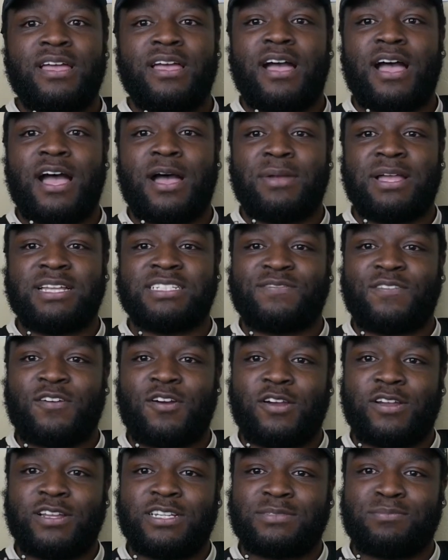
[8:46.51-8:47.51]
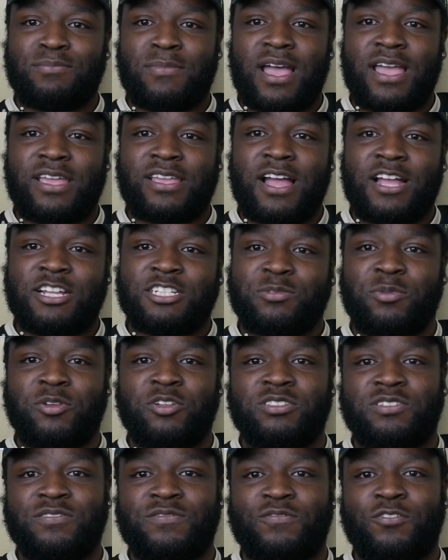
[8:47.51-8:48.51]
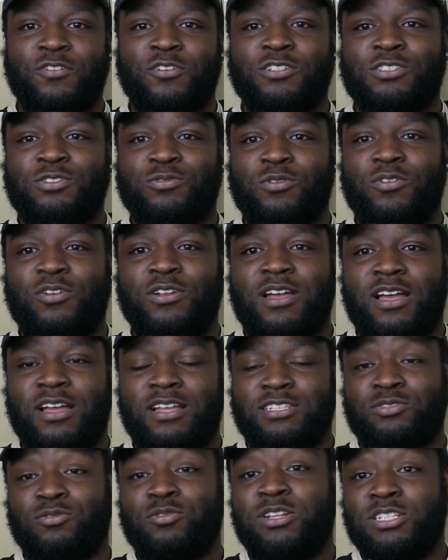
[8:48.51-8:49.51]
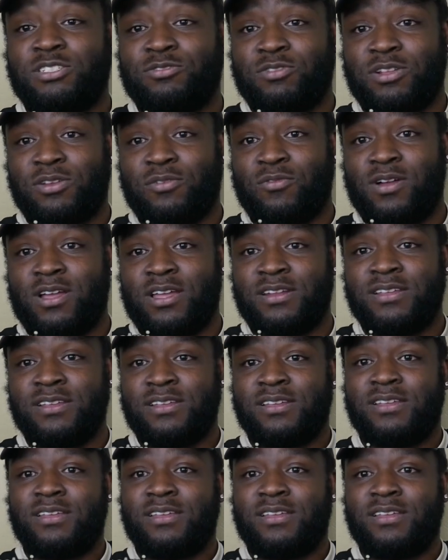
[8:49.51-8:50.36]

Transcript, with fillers: um, as far as my contribution for tw uh, 2021.